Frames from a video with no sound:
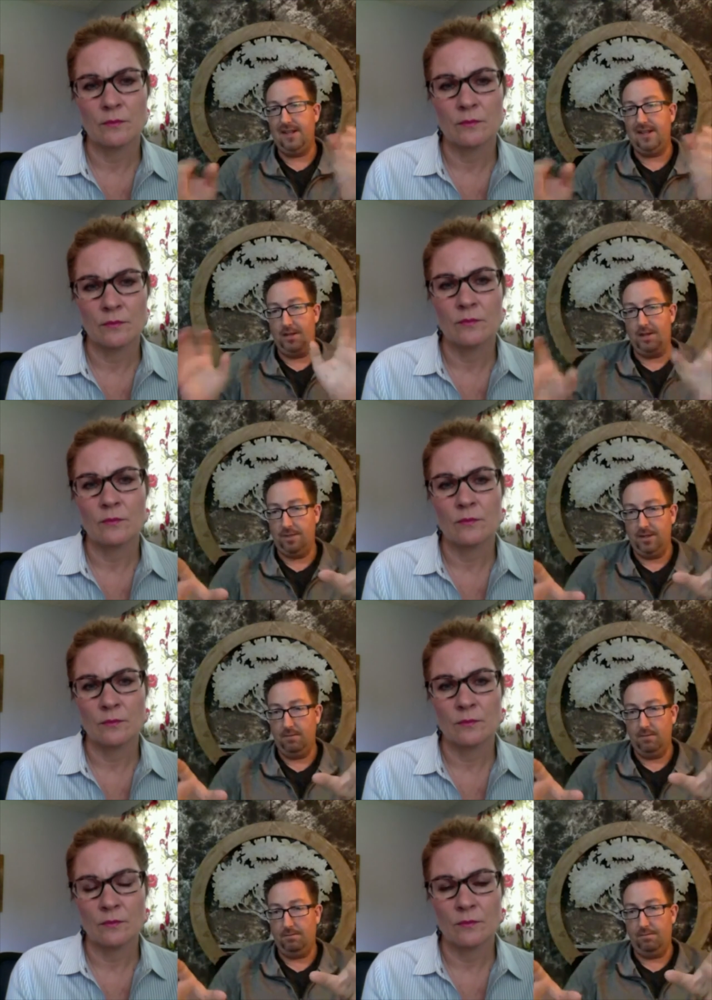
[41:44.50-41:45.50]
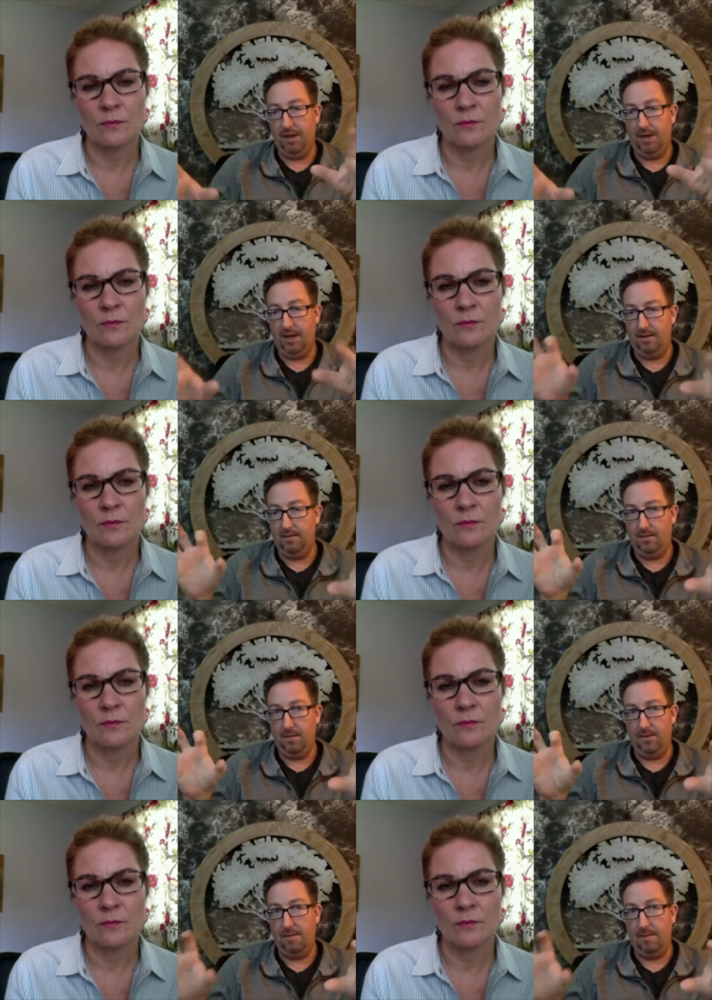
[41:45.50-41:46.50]
Speaker 1: could go attempt it, but
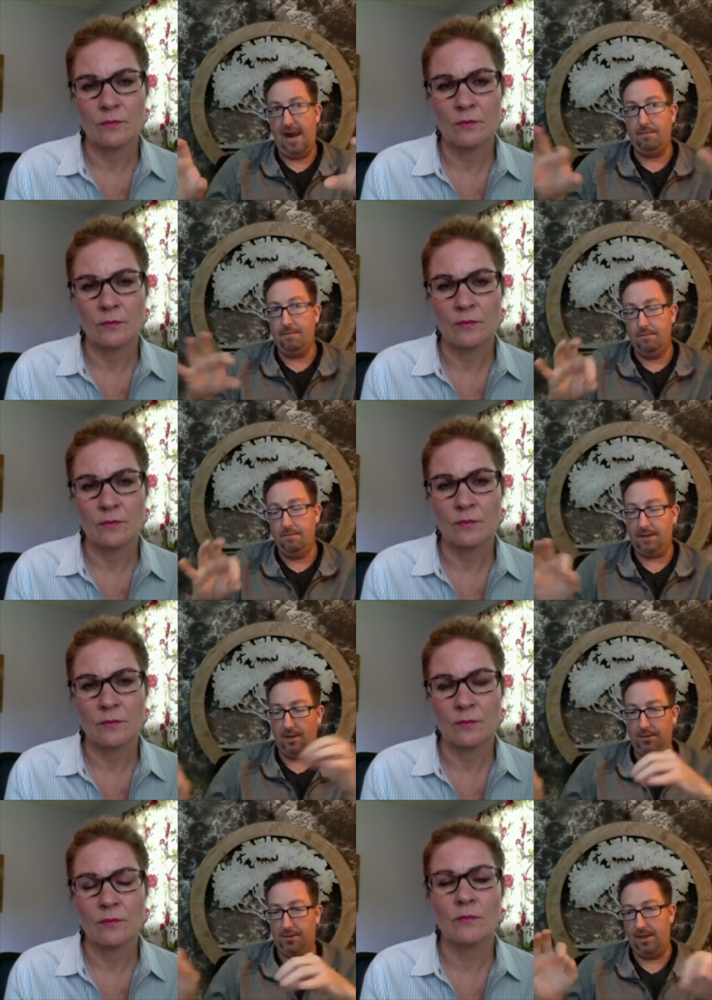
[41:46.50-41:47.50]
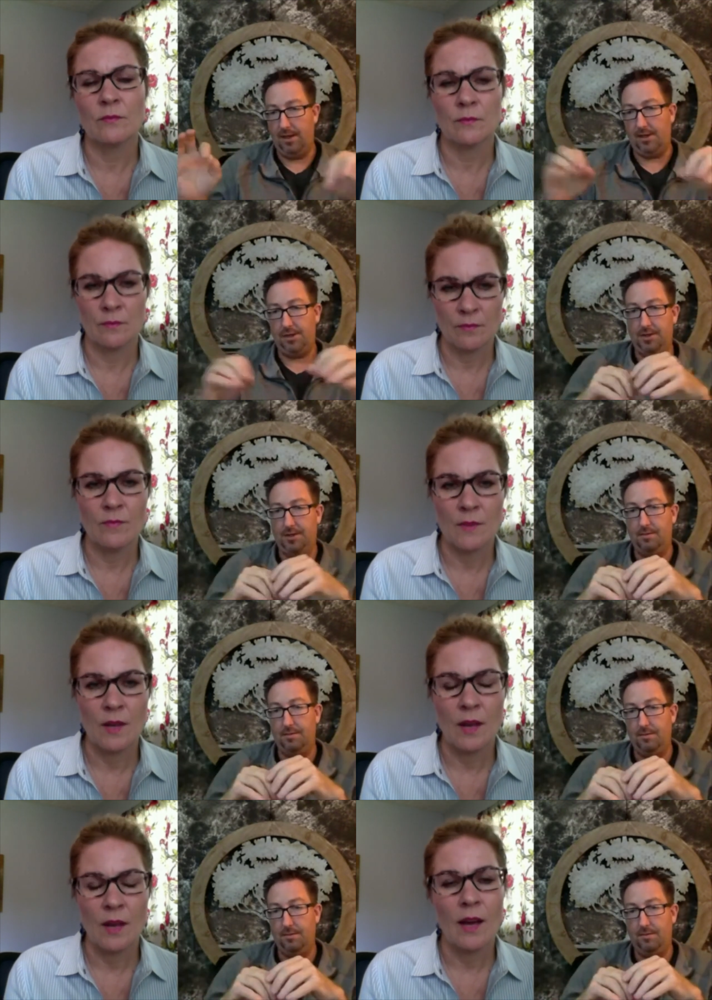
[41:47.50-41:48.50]
map makes all those
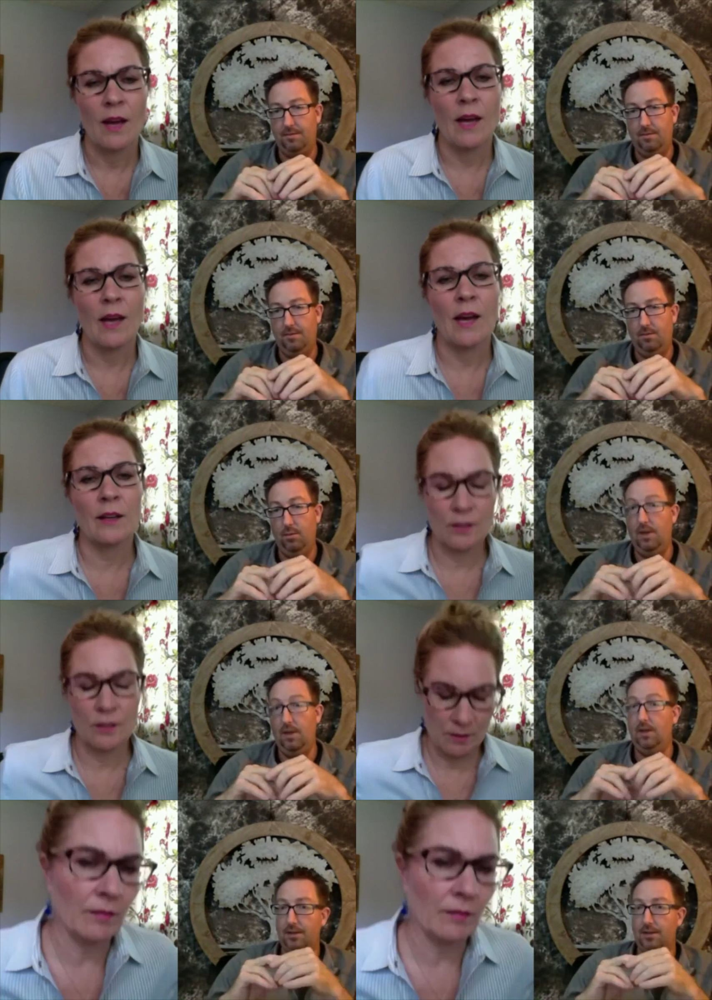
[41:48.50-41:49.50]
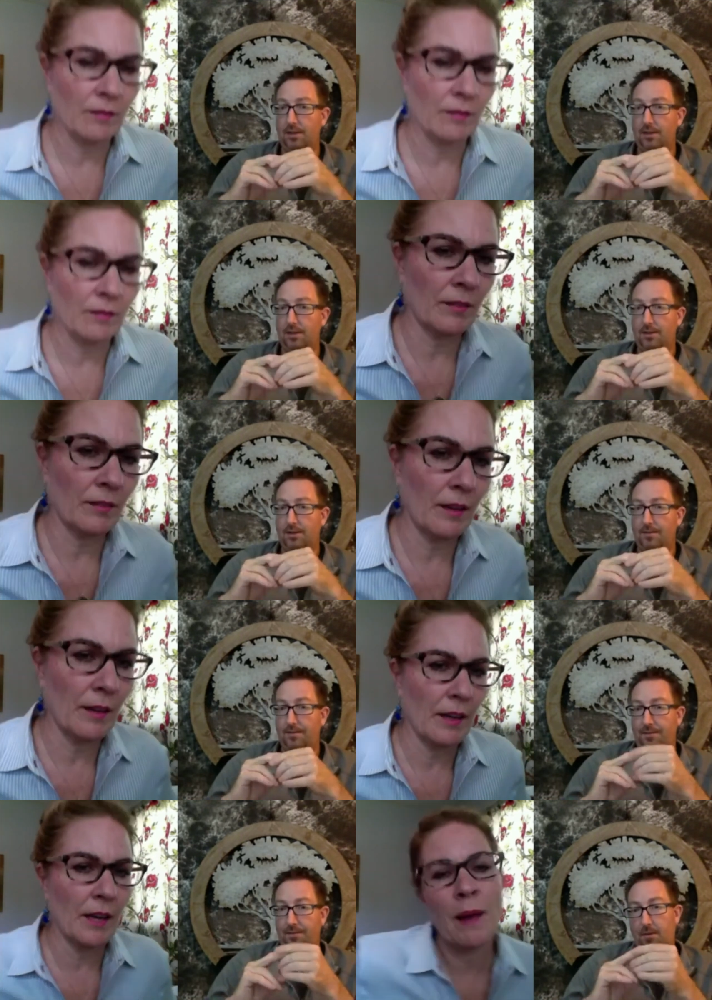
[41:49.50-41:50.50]
connections really. Great.
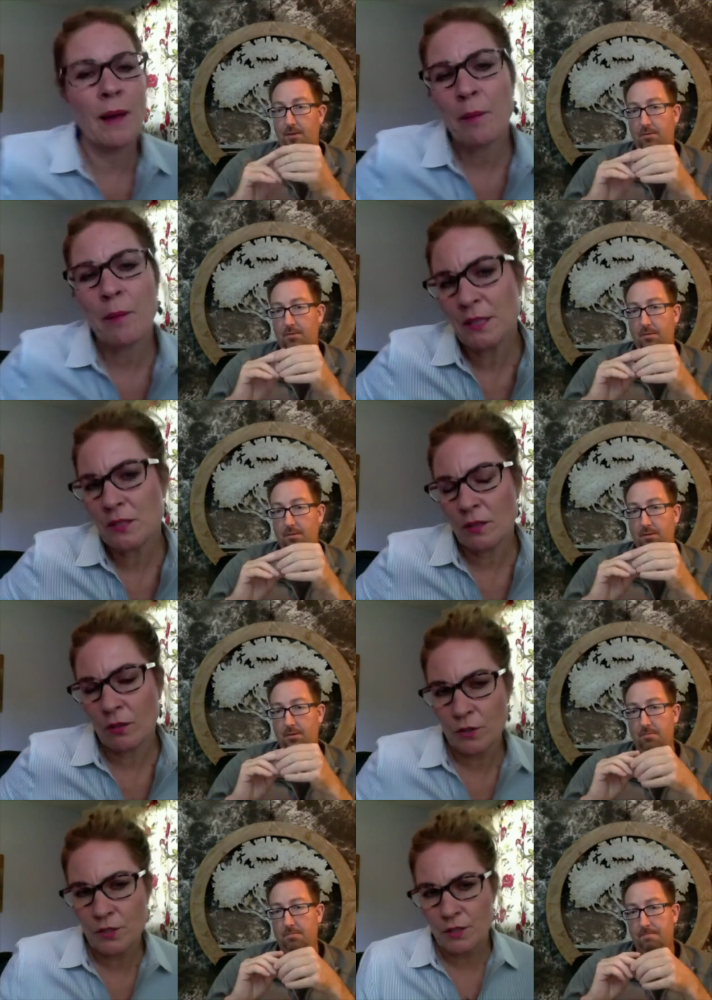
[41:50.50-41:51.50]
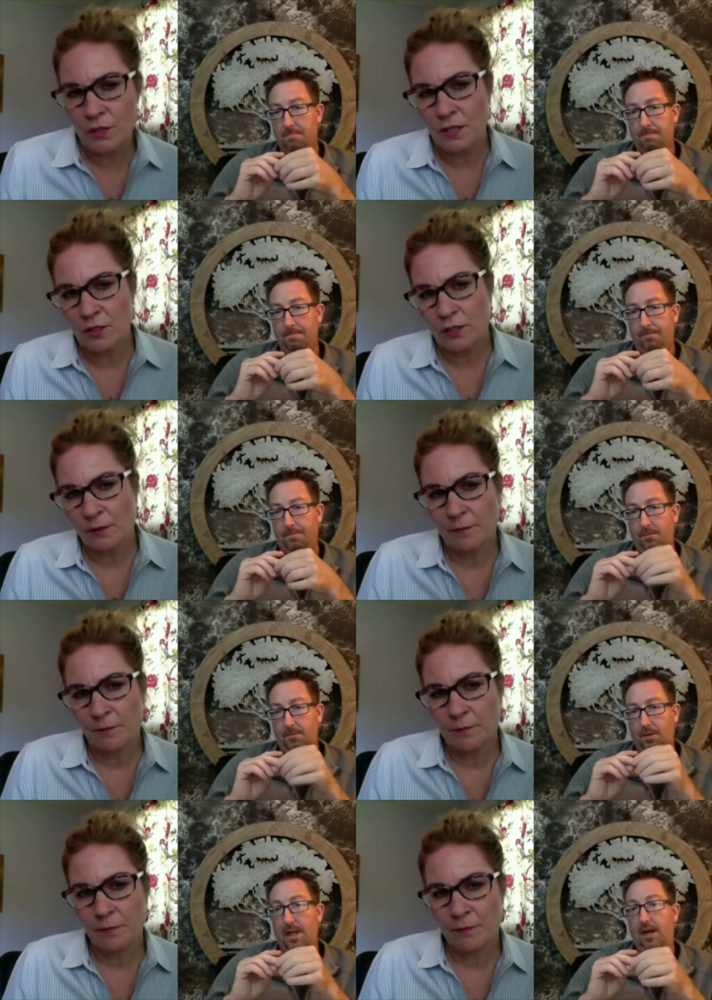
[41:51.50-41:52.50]
Speaker 2: And map is the course you teach.
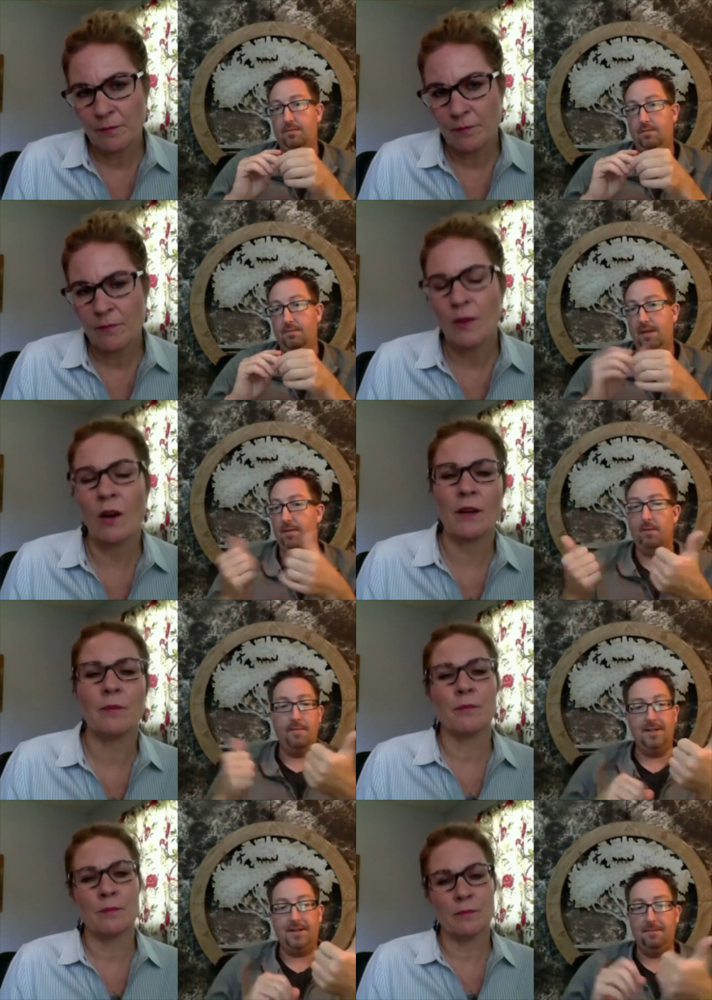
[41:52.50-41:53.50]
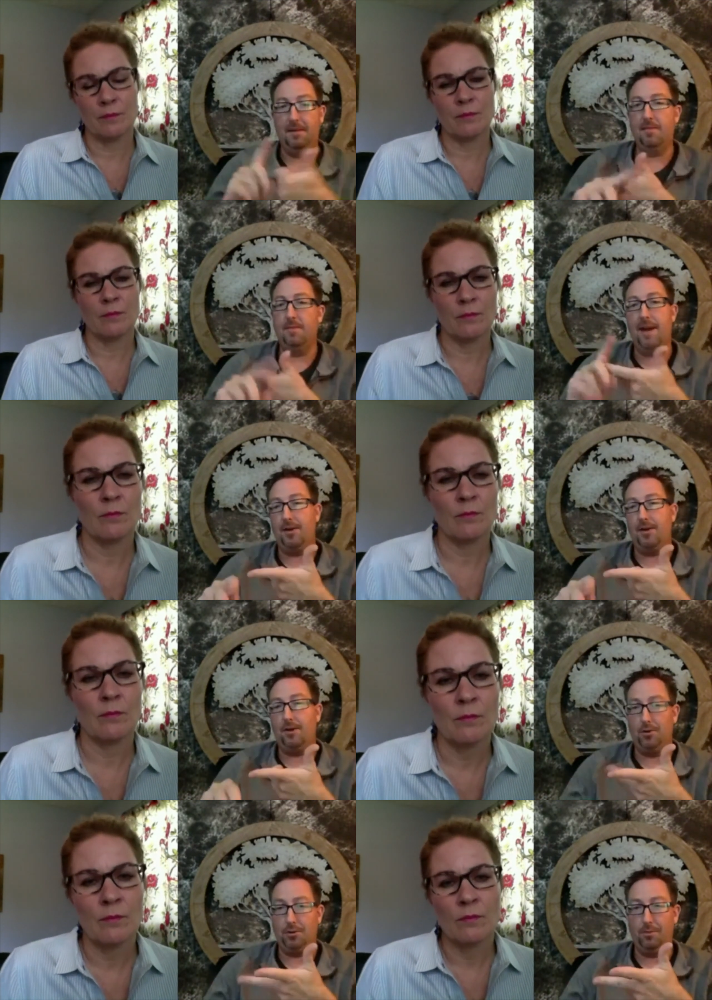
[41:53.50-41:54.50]
Speaker 1: Yeah, okay. minimum it's minimum
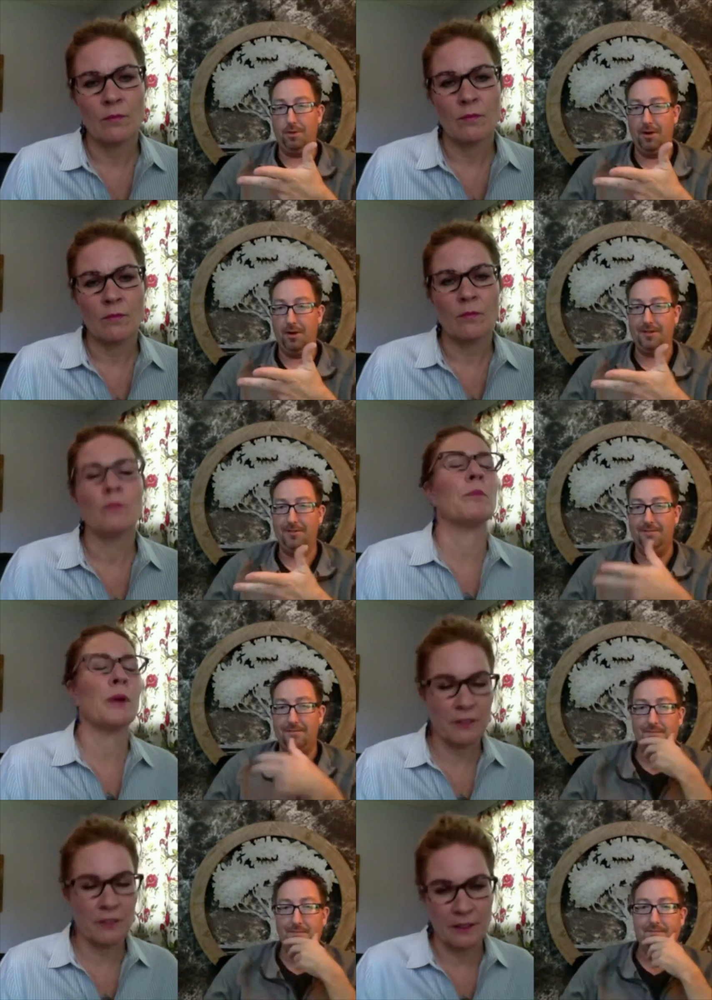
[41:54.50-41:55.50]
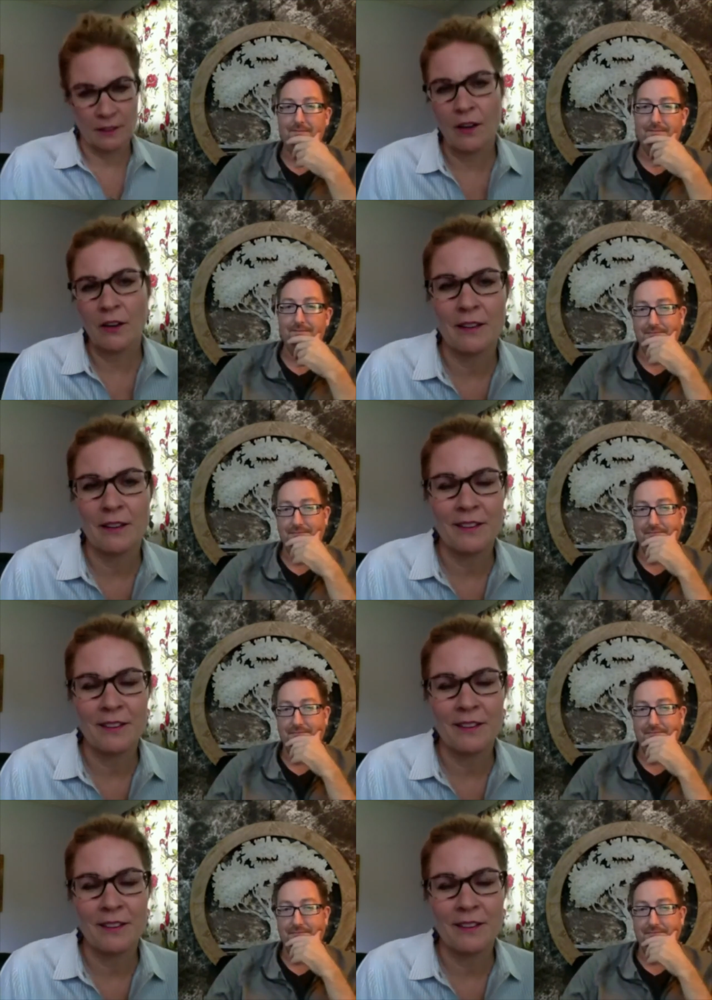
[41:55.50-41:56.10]
agricultural product.
Speaker 2: Perfect. Okay,